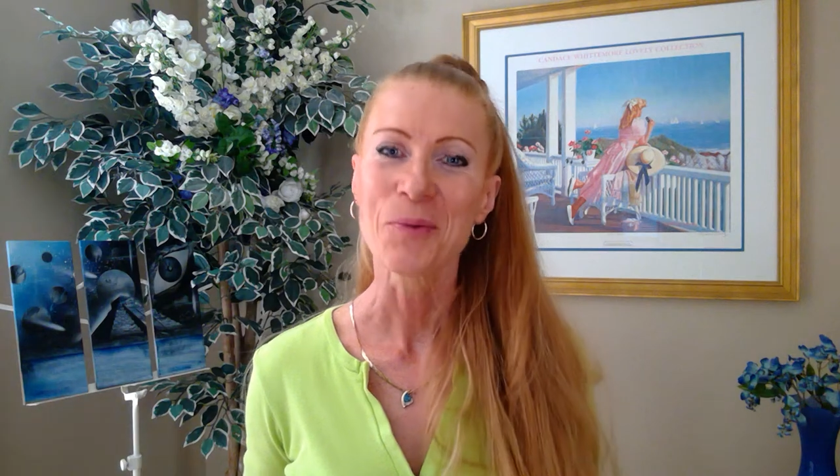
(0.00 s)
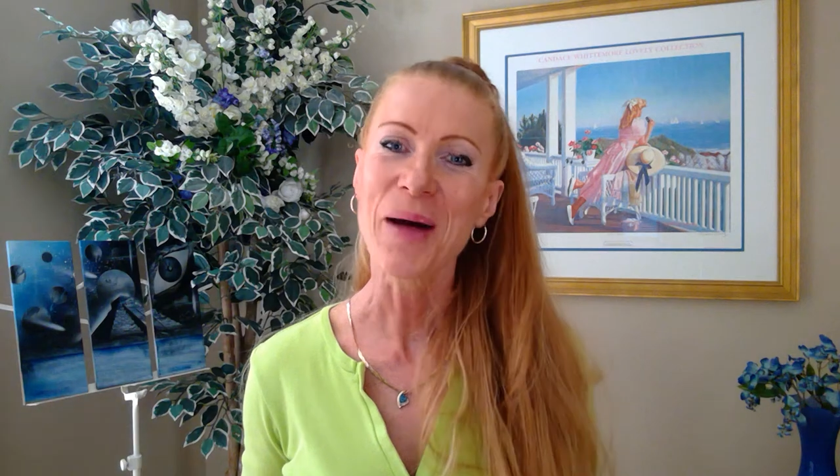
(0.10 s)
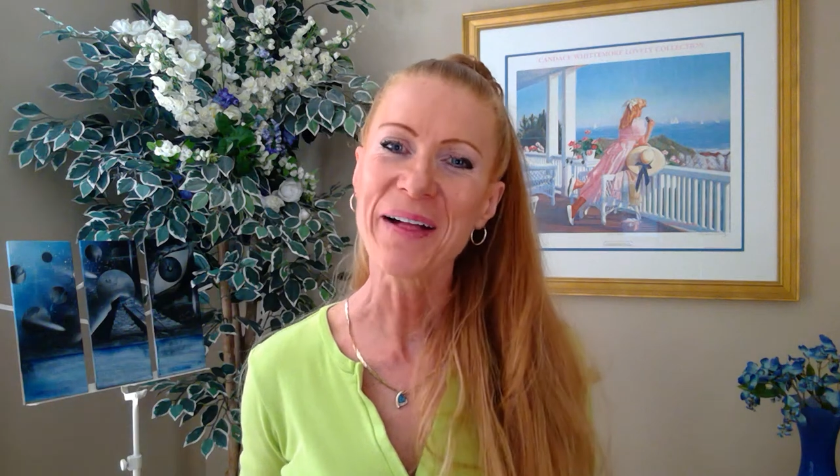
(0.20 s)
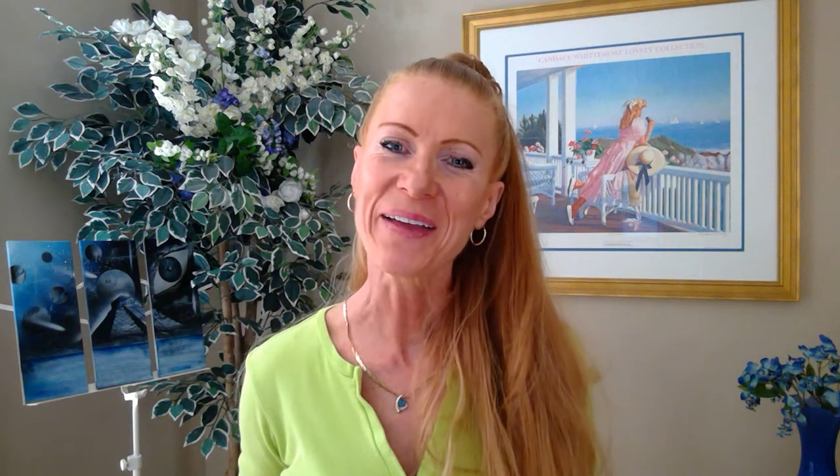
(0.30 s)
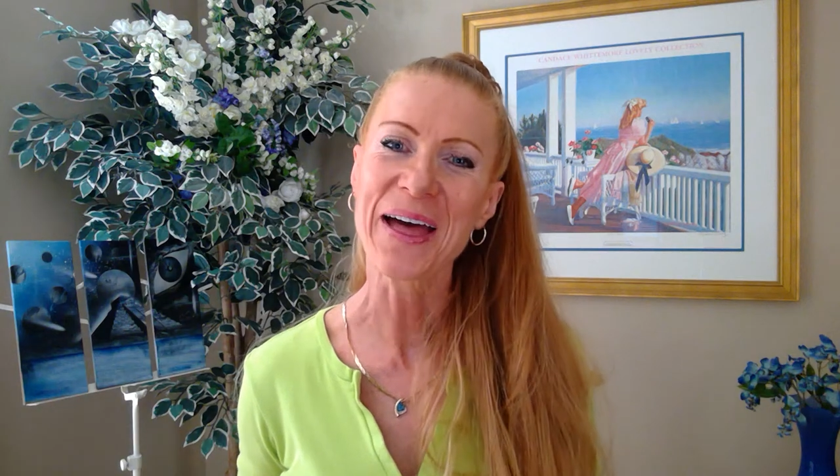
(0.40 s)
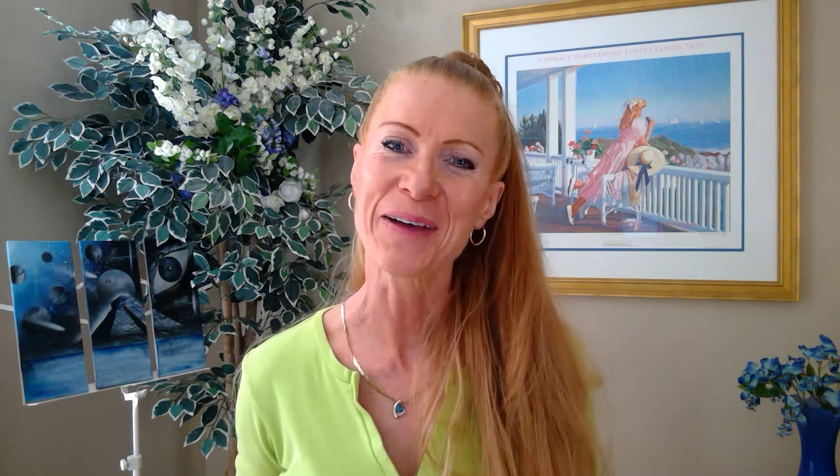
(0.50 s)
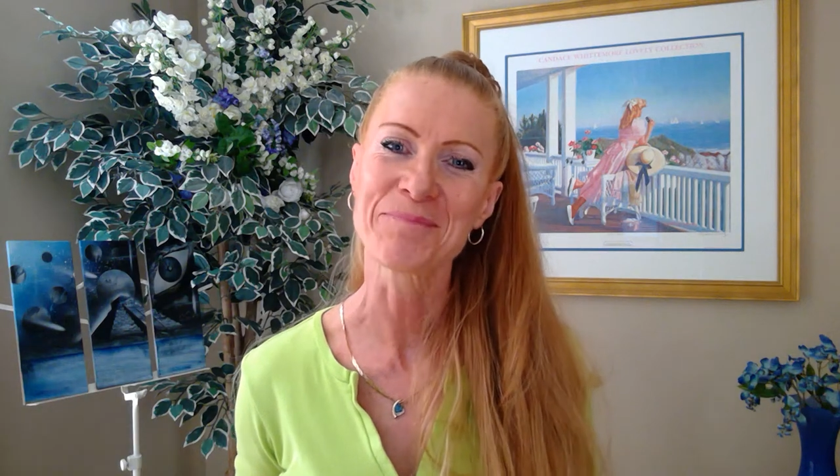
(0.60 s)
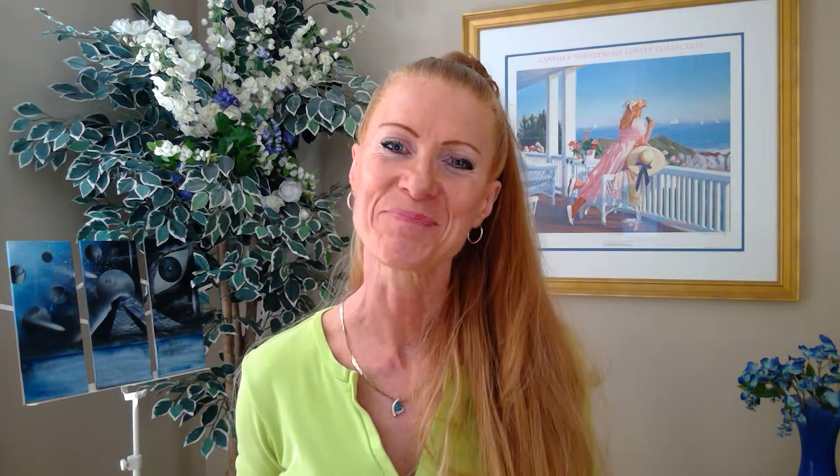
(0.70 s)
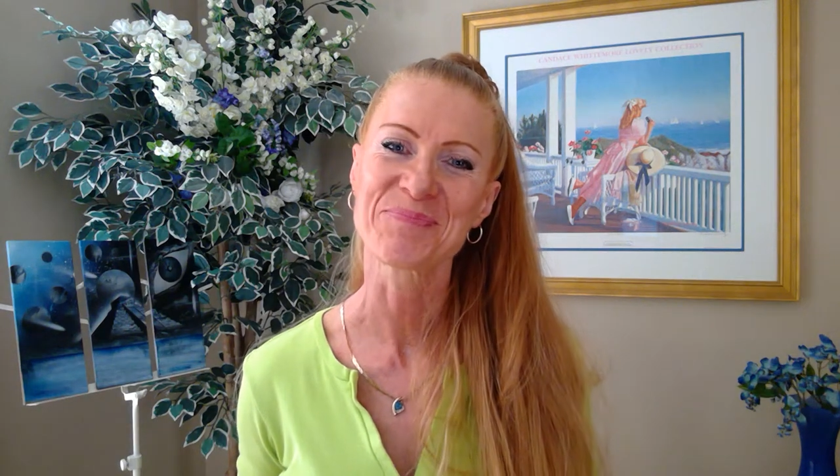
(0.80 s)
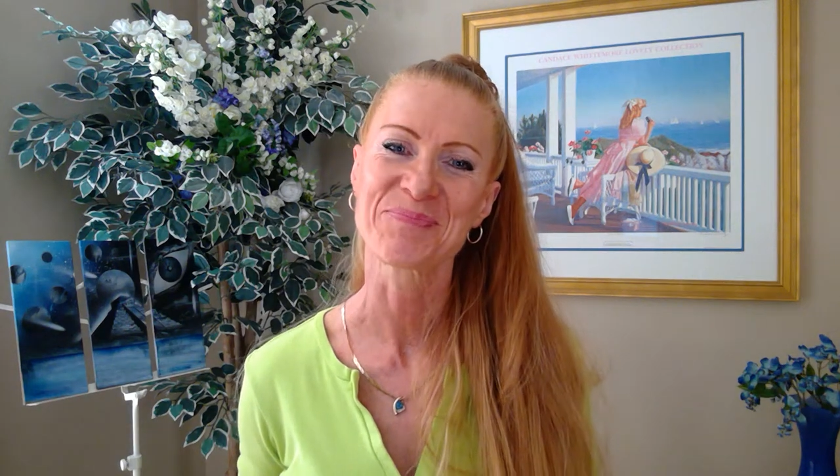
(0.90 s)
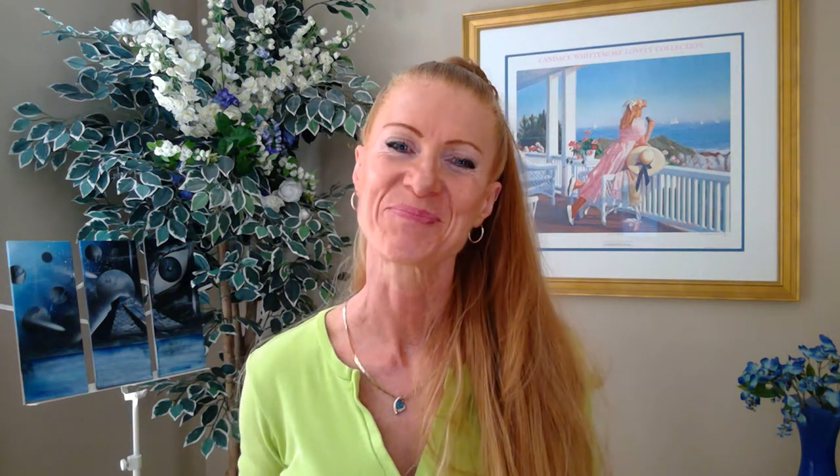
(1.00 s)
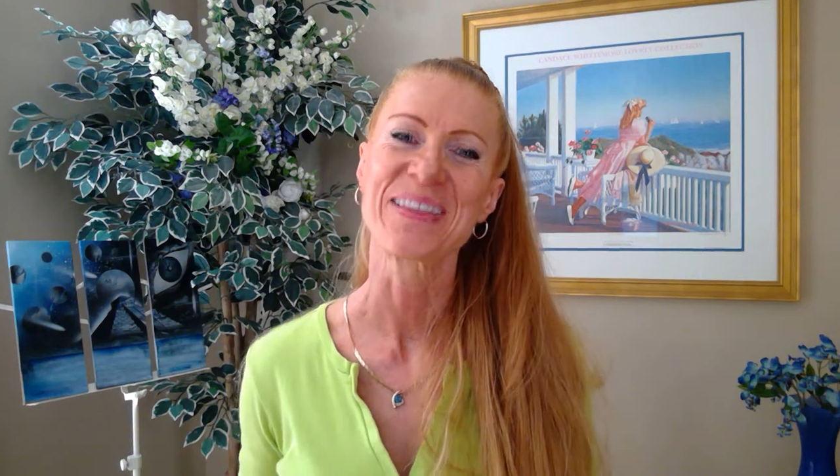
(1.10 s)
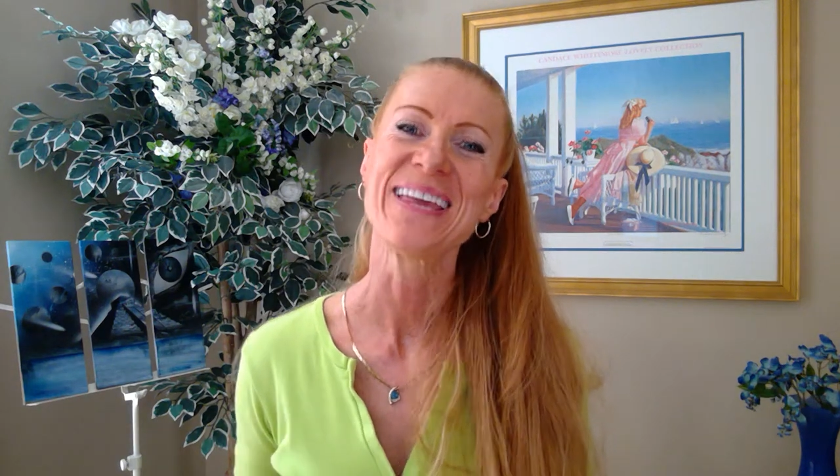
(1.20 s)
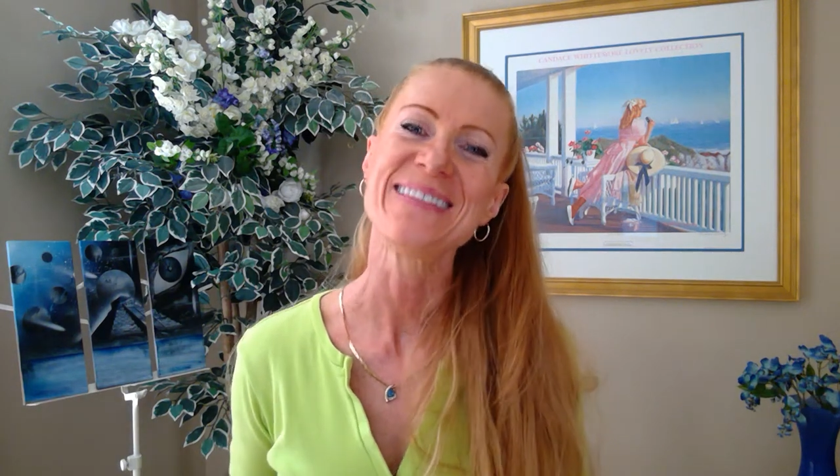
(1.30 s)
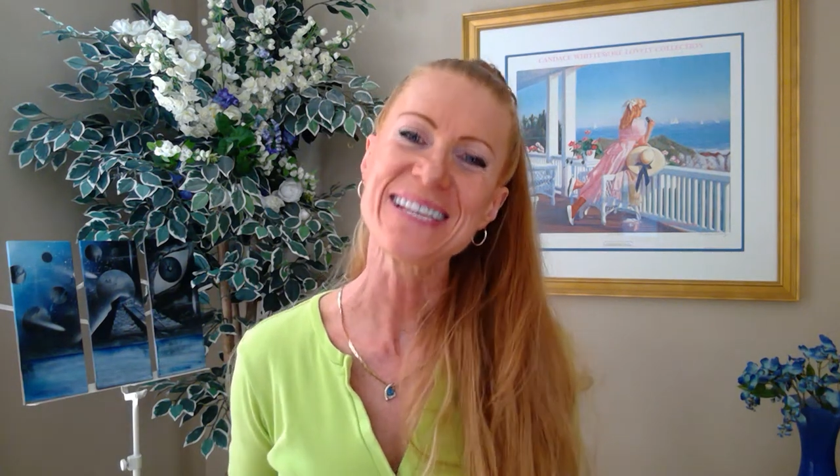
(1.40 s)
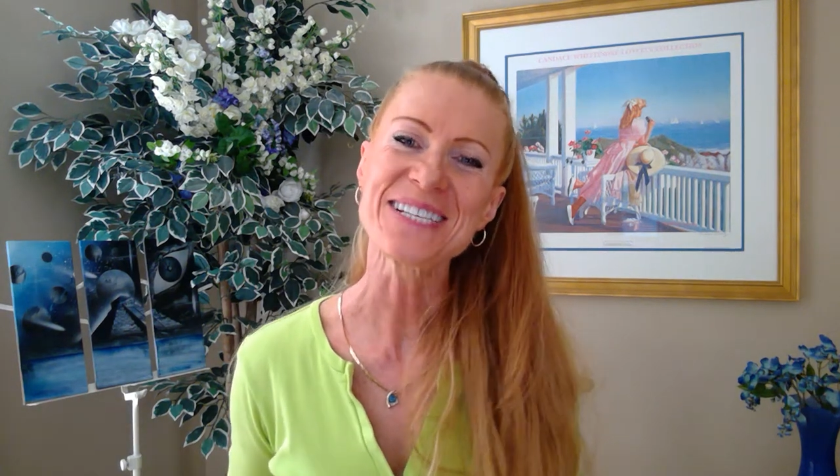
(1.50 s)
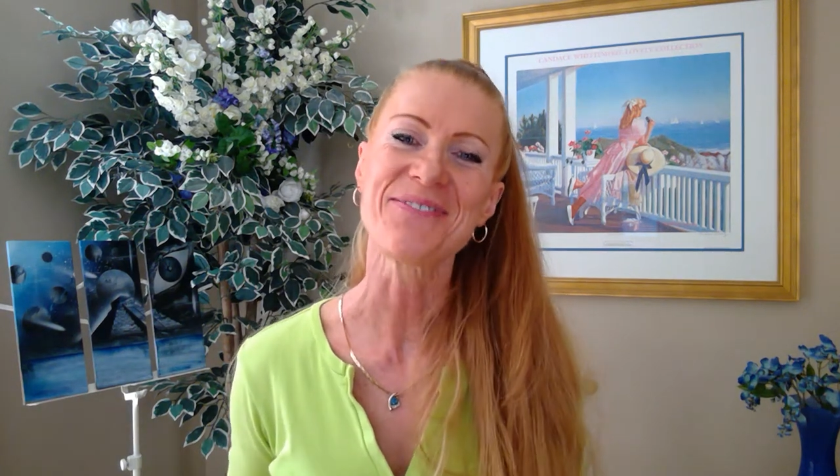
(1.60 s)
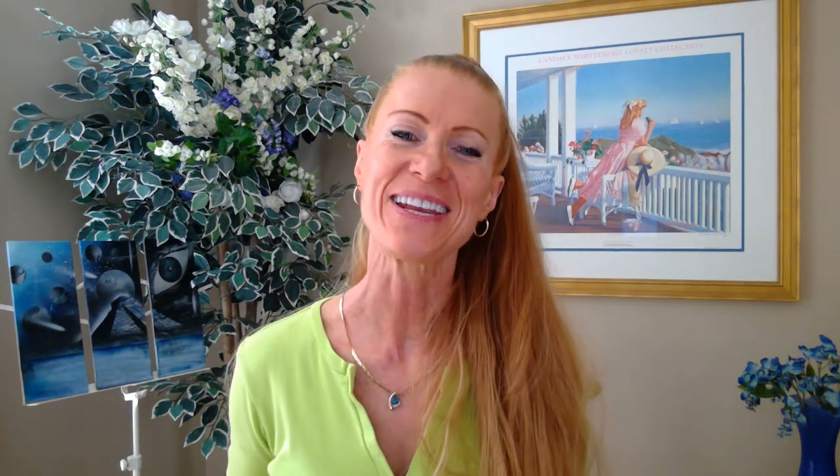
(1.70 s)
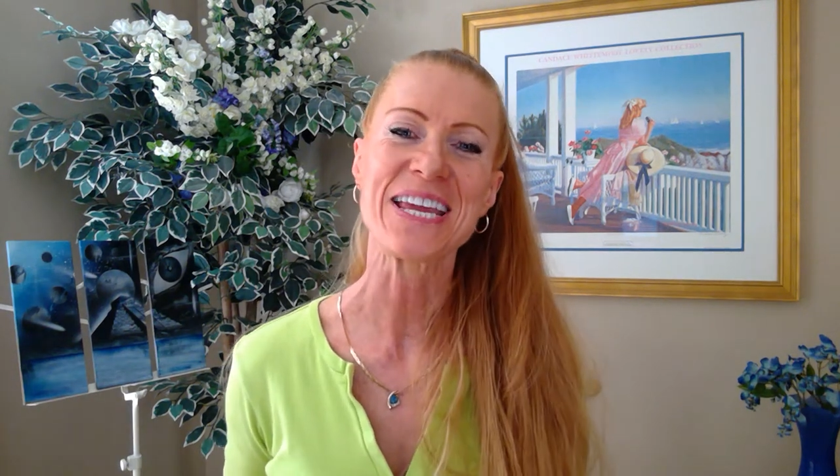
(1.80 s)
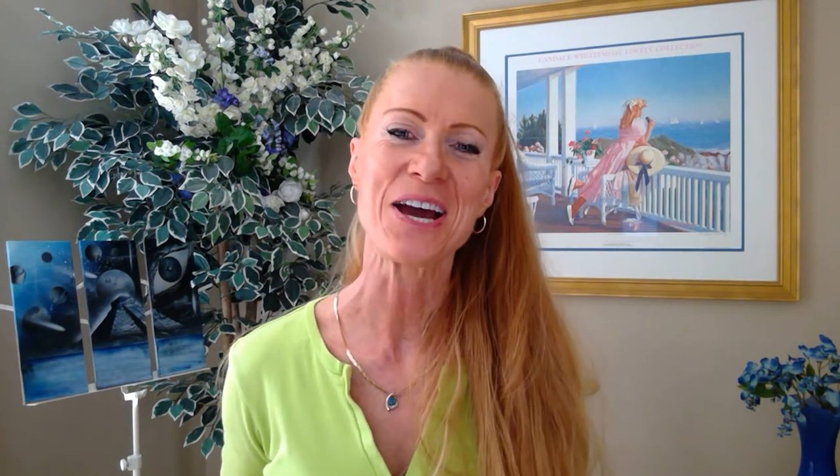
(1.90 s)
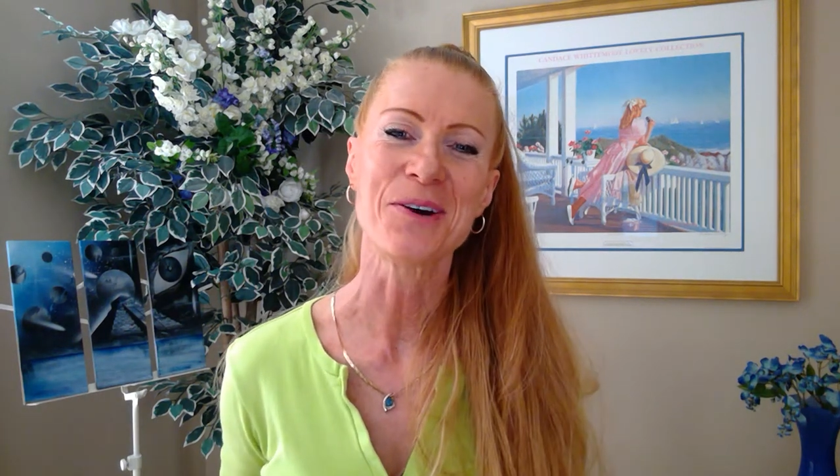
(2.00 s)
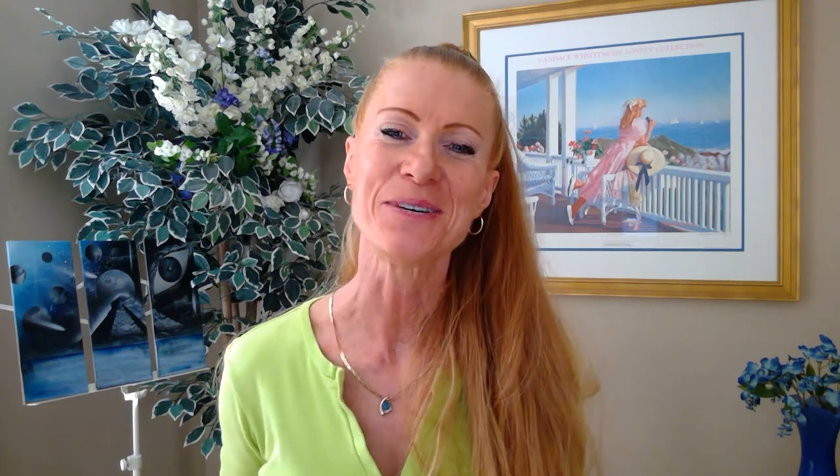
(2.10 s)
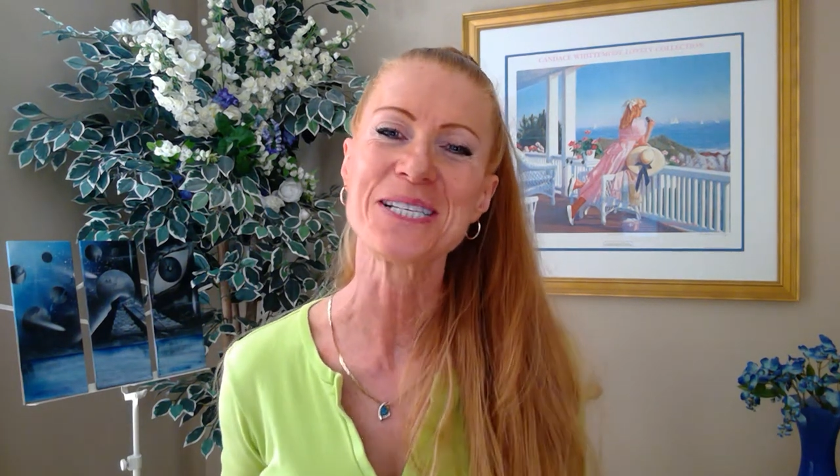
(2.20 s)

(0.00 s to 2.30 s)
Welcome! This video